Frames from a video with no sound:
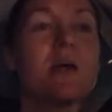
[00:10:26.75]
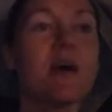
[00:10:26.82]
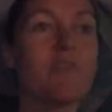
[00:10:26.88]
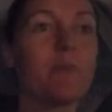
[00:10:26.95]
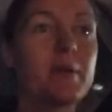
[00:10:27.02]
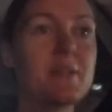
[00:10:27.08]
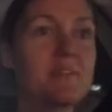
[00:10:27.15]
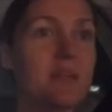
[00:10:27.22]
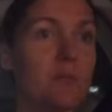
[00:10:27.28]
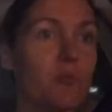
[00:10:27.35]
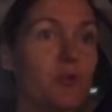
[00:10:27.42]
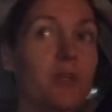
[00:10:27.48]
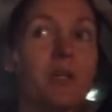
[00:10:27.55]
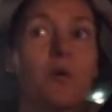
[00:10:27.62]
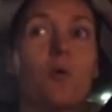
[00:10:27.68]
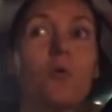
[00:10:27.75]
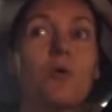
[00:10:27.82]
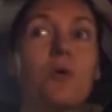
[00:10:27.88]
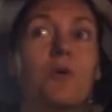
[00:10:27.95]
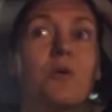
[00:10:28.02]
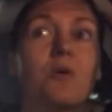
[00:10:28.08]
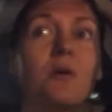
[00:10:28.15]
Everybody seemed really
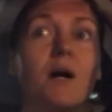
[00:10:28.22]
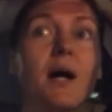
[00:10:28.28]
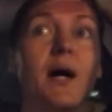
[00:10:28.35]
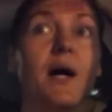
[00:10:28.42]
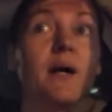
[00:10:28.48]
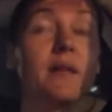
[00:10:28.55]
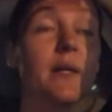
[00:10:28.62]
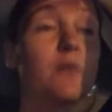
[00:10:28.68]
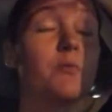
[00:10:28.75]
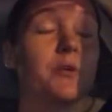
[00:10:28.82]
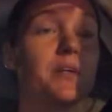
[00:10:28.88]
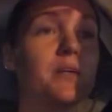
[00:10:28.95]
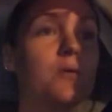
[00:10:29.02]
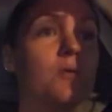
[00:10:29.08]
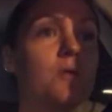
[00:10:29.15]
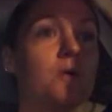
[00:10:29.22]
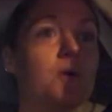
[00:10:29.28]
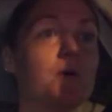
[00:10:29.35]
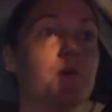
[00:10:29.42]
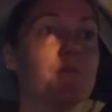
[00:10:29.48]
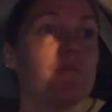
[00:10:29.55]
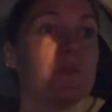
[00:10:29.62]
cool, uh, like really
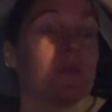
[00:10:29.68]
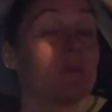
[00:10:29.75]
cool